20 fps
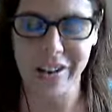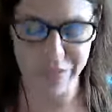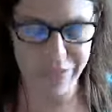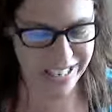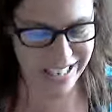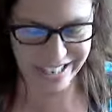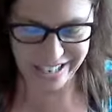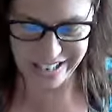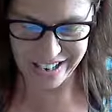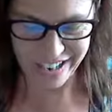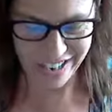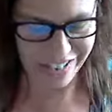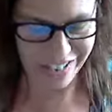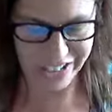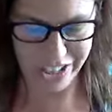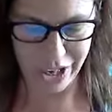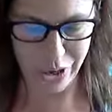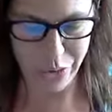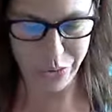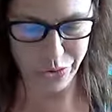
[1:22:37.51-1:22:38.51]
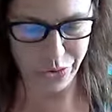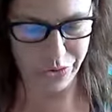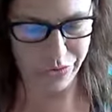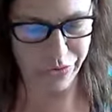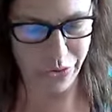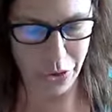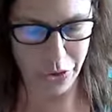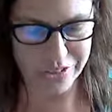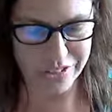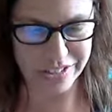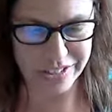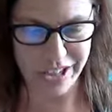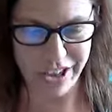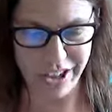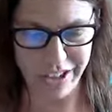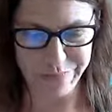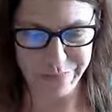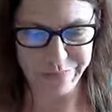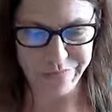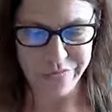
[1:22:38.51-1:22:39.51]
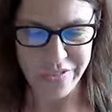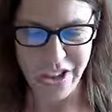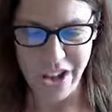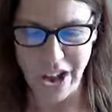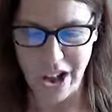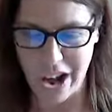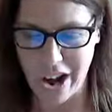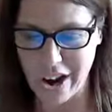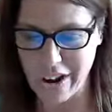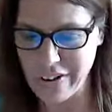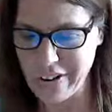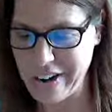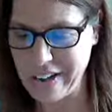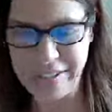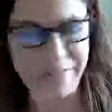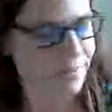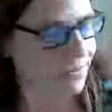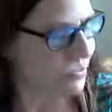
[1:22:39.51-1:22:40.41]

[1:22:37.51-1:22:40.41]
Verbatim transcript: we cannot go to a false God. All right.